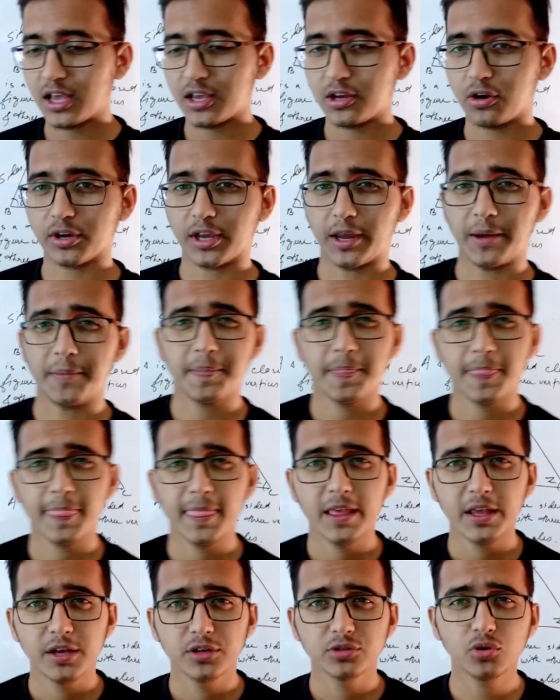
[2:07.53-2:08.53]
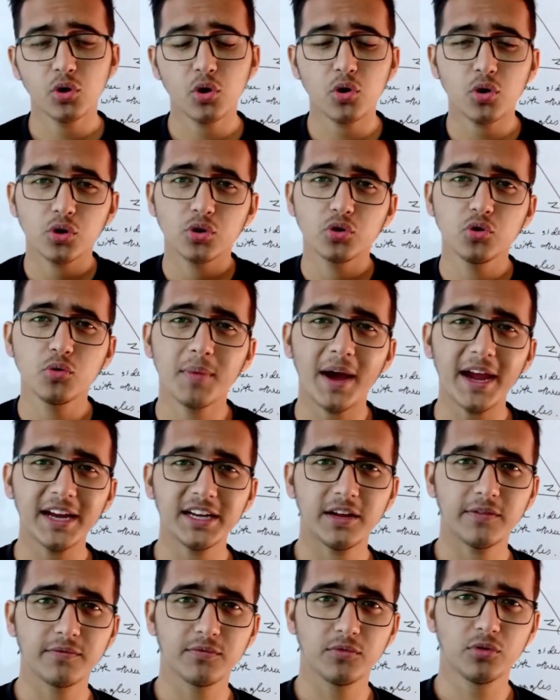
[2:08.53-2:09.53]
Okay, so you might
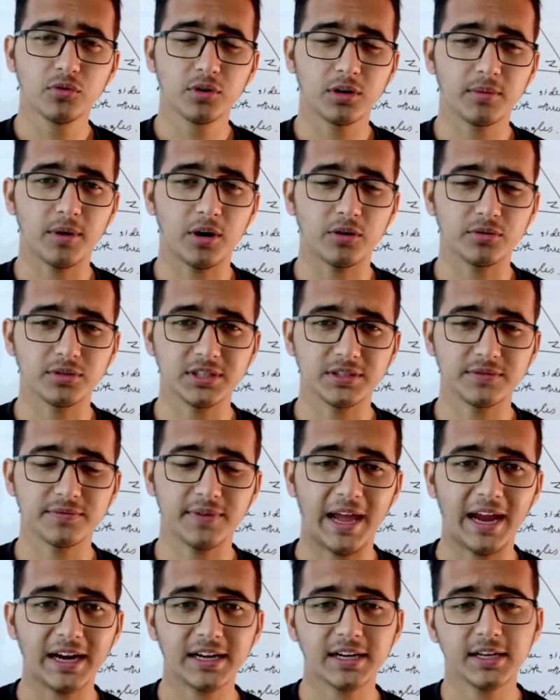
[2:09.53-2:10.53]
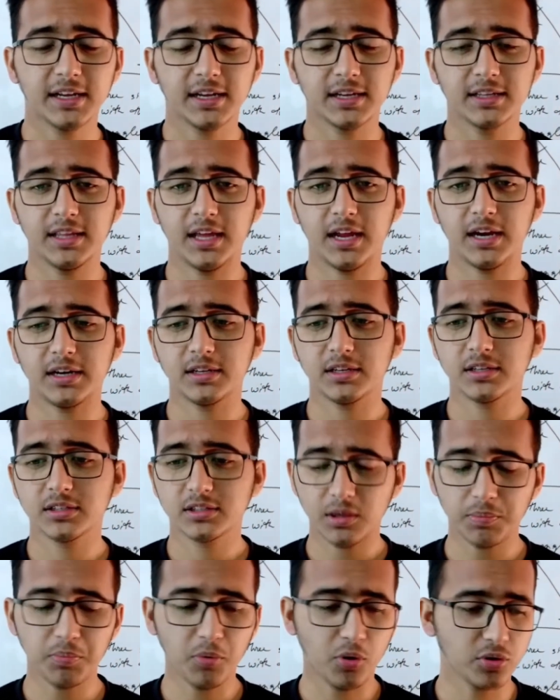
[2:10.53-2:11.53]
have known about this fact that
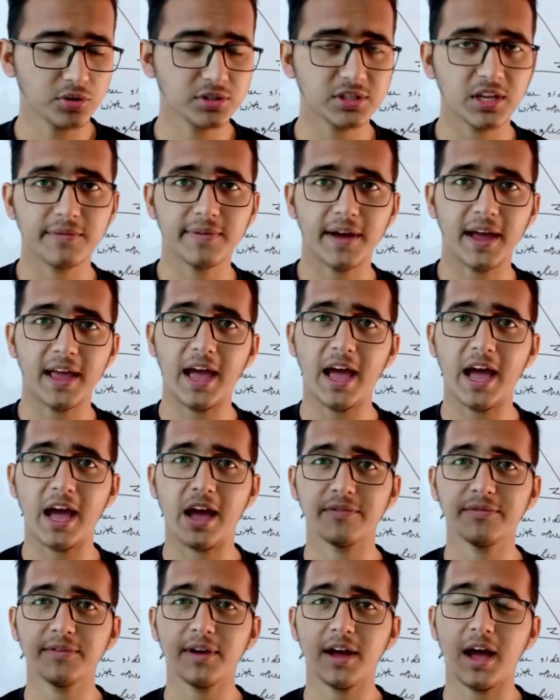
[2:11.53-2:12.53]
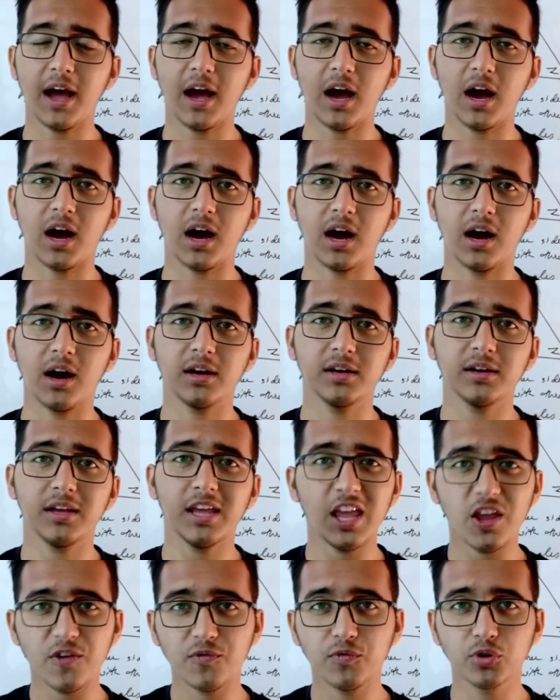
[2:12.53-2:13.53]
suppose if I have a
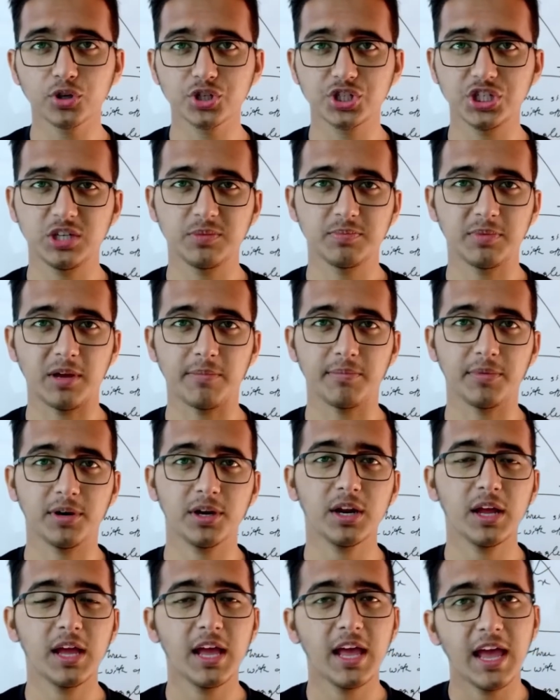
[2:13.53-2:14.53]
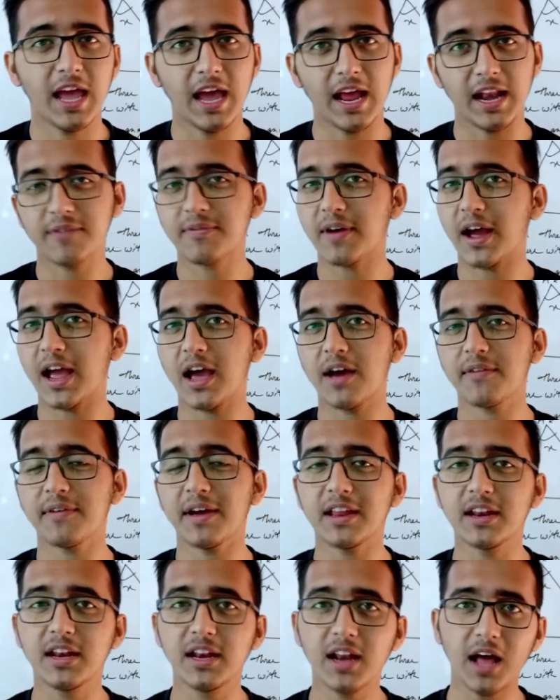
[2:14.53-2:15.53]
A4 sheet paper and if I have
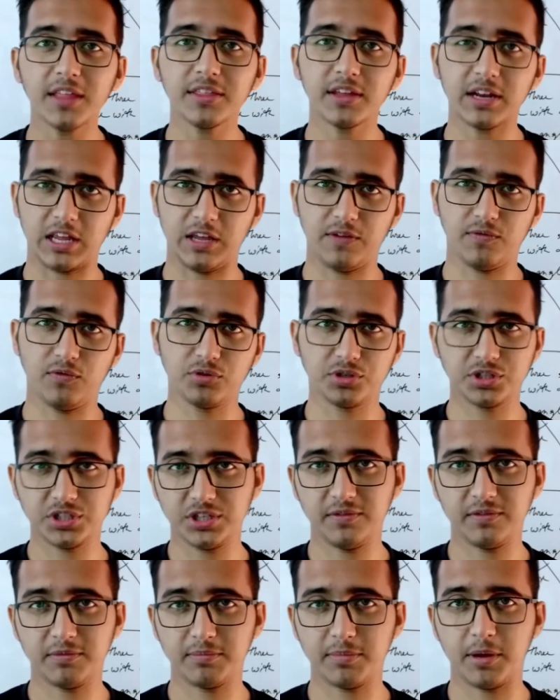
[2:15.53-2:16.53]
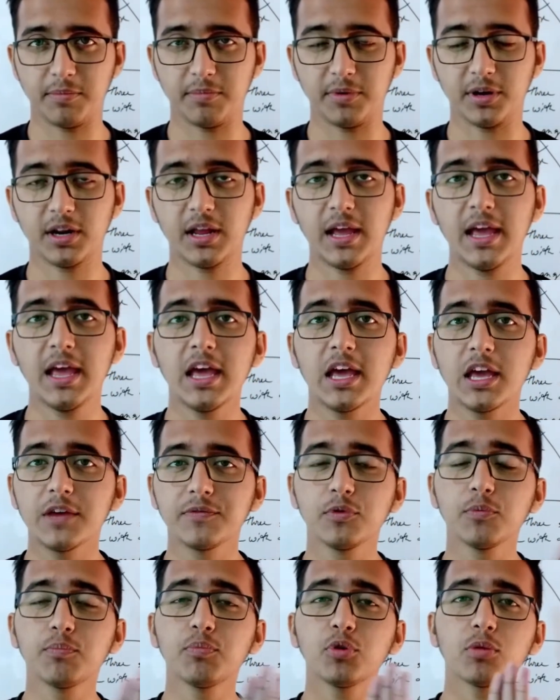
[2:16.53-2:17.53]
another A4 sheet paper, if
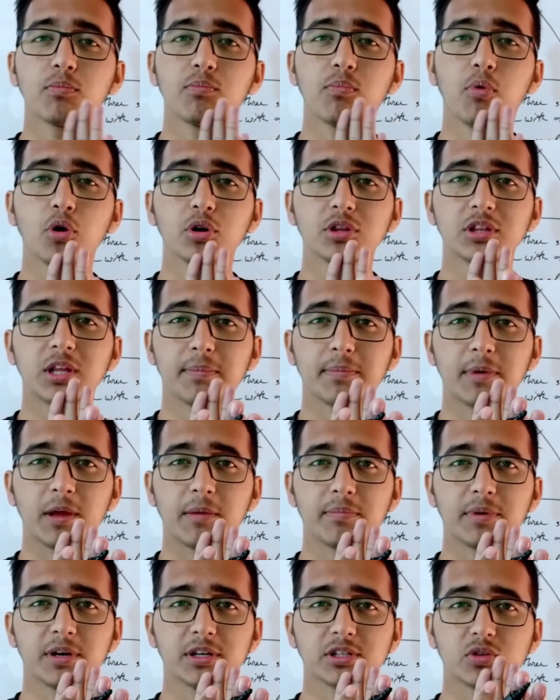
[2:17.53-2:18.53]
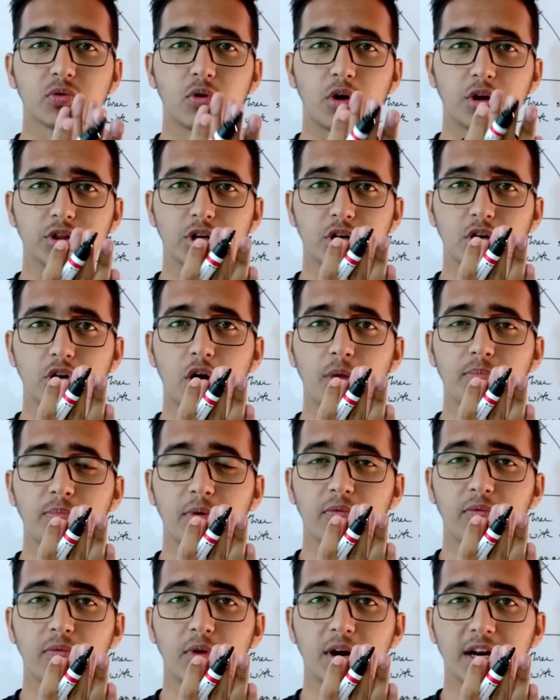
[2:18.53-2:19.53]
you put both the papers on the top
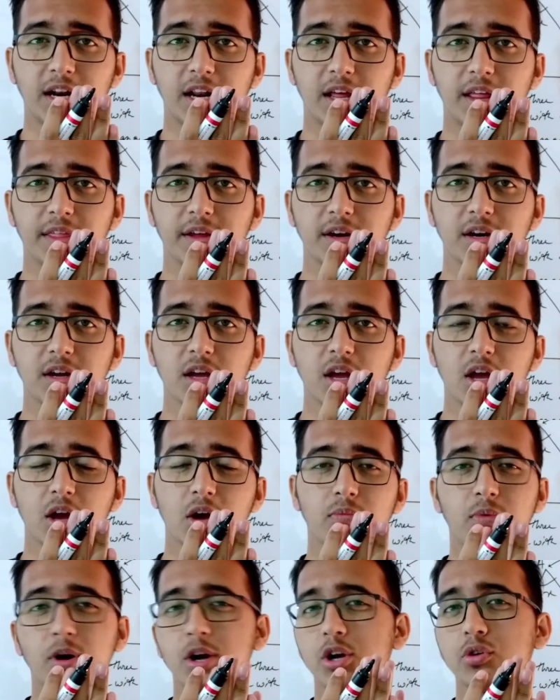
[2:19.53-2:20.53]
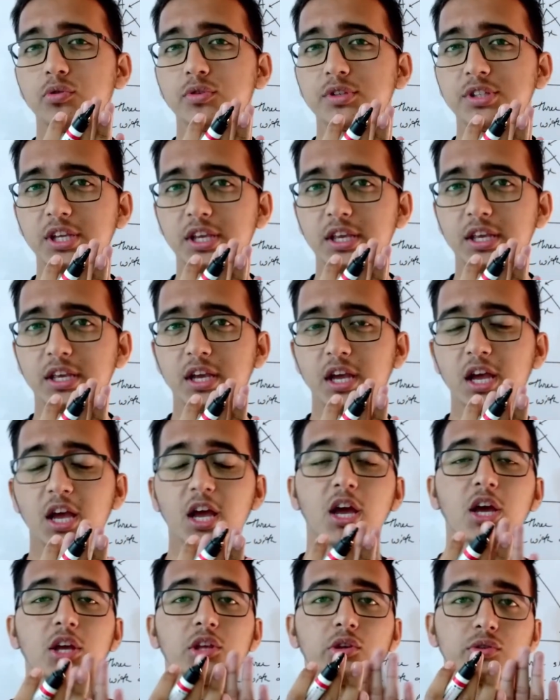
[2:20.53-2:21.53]
of one another, what do you see?
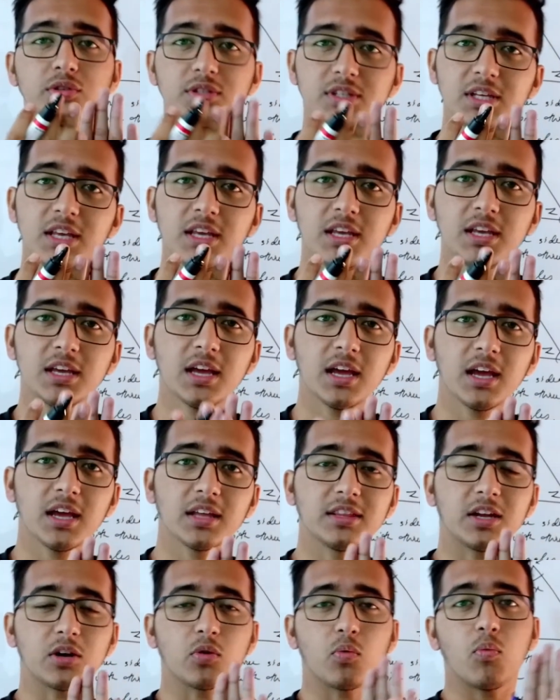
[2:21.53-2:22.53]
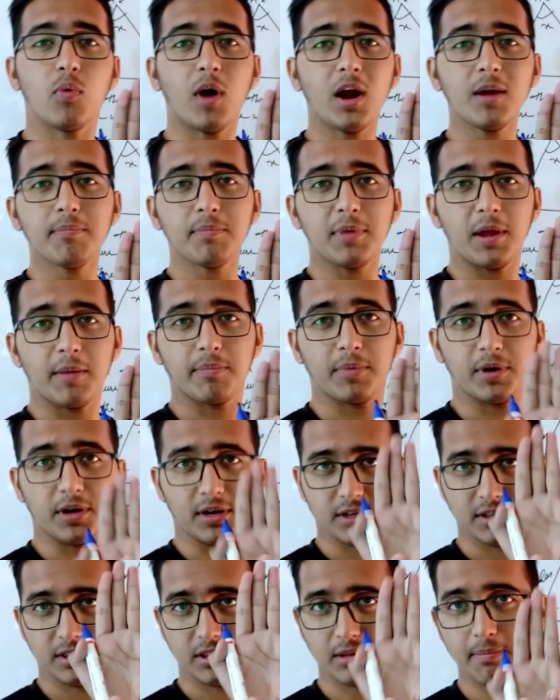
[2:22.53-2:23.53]
You see that one paper,
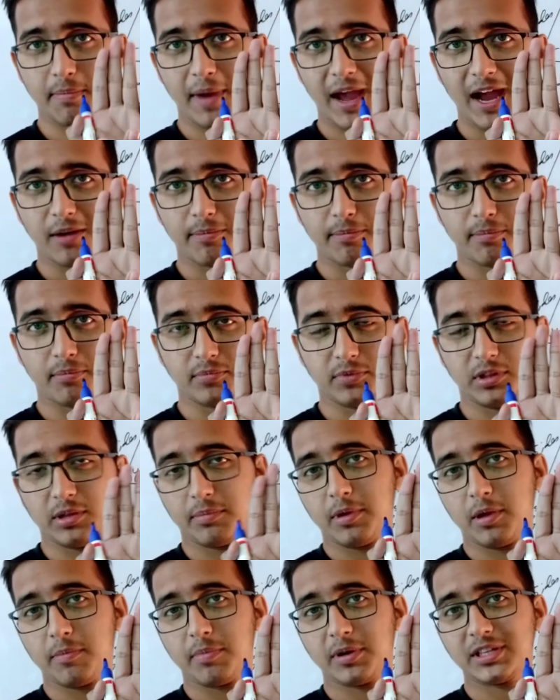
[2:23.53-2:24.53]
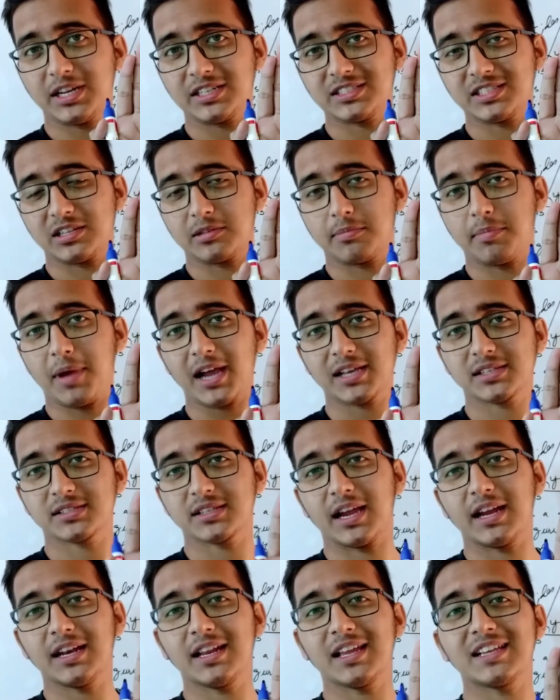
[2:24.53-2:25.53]
the paper that's at the back
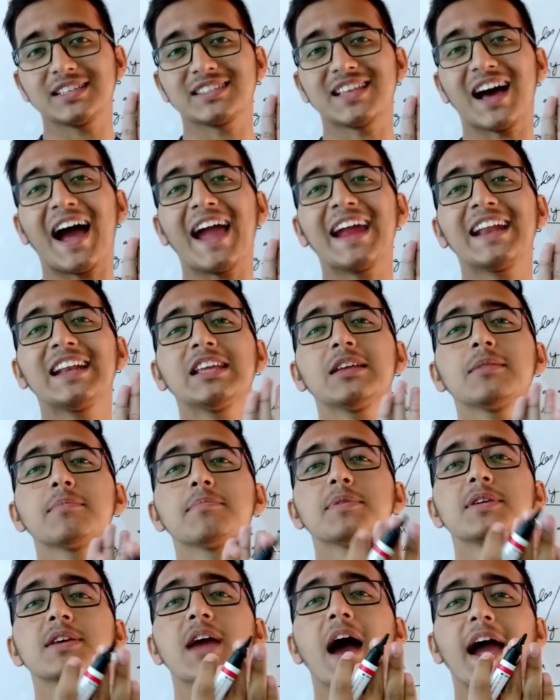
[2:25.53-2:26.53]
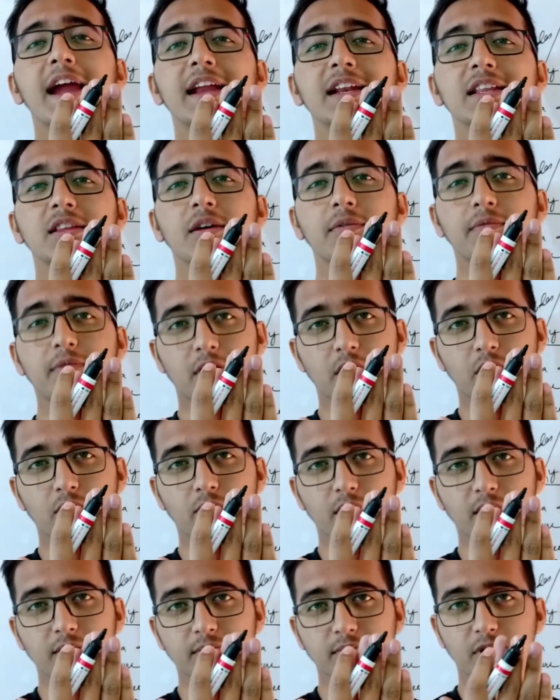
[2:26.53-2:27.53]
side is hiding behind the front
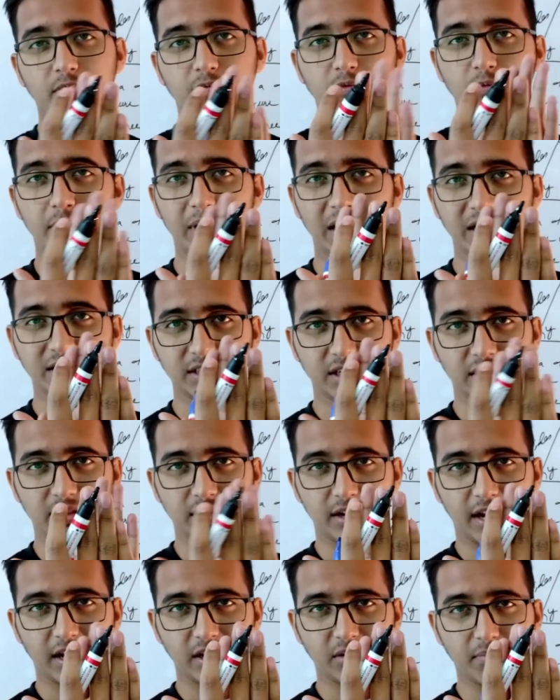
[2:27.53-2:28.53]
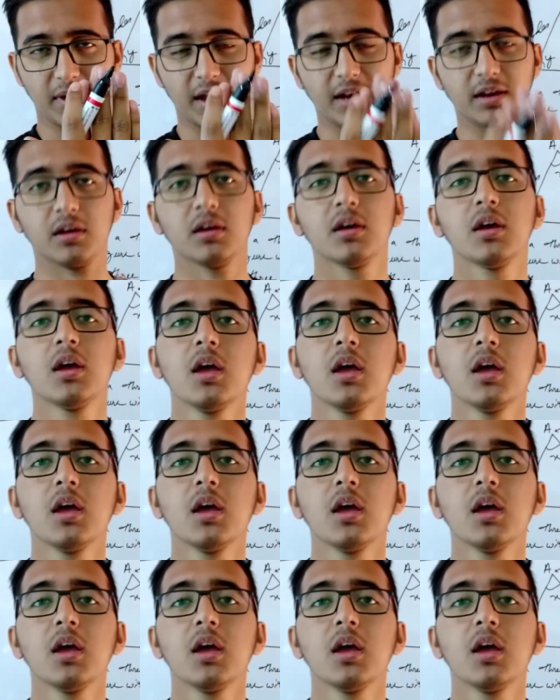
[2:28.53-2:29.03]
one if you place it in the right manner.